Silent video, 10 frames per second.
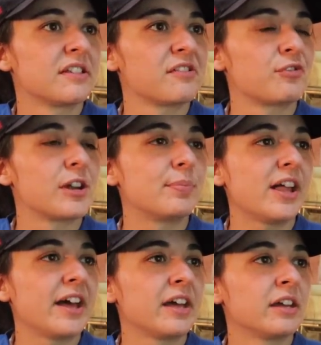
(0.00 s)
It's a free
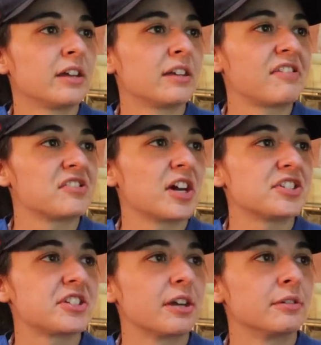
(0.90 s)
play. That's a
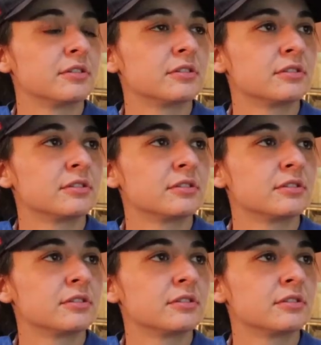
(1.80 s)
touchdown.